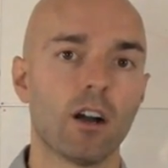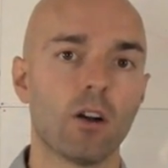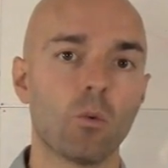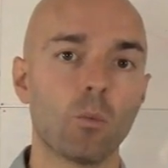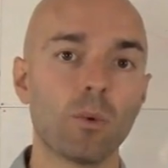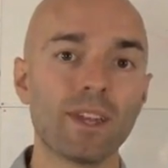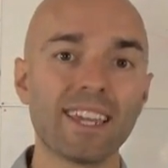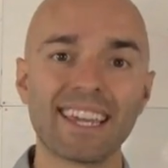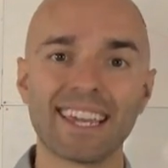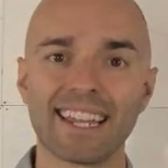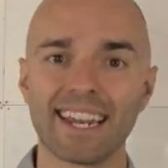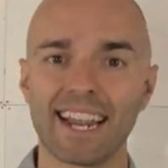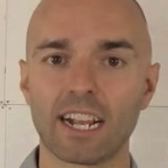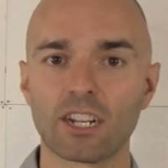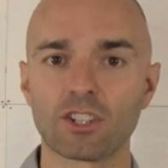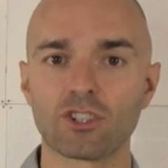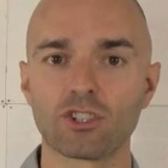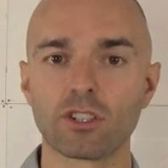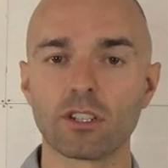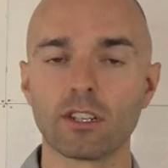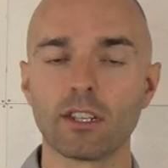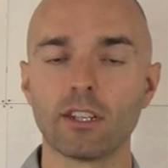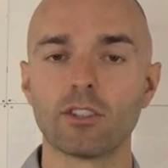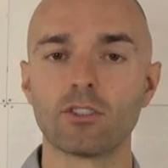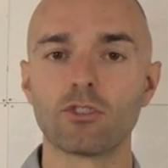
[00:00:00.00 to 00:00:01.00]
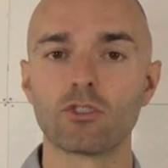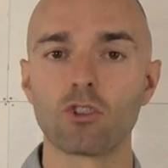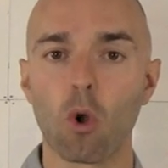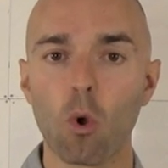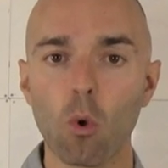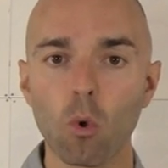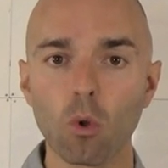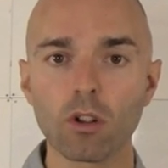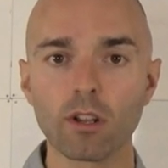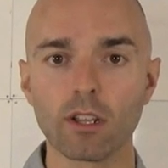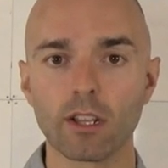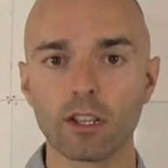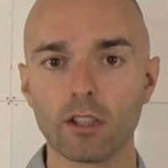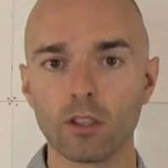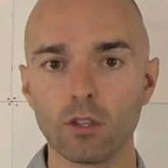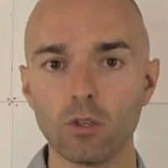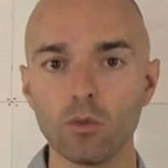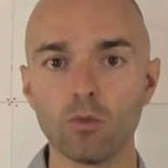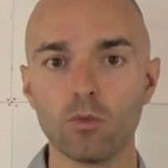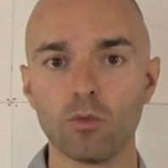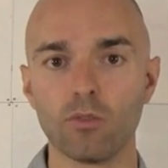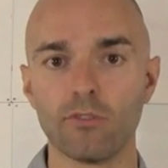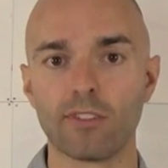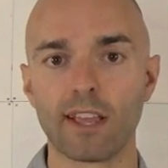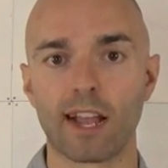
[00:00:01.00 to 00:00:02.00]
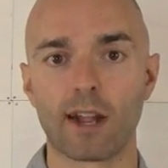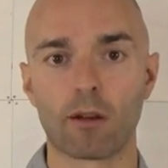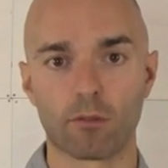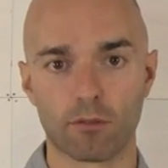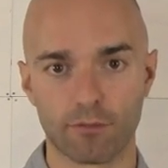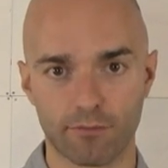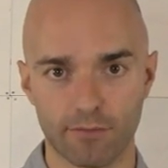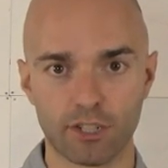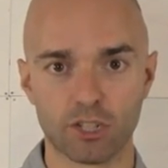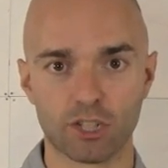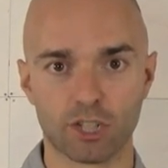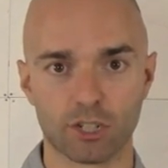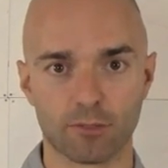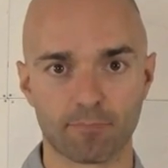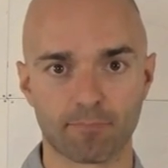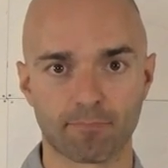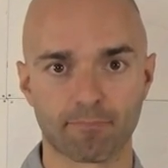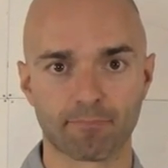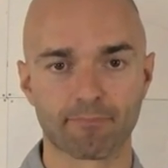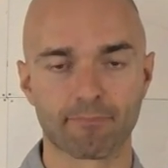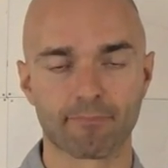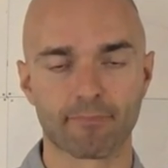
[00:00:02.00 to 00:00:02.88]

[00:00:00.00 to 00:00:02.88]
we can actually totally lose our vision,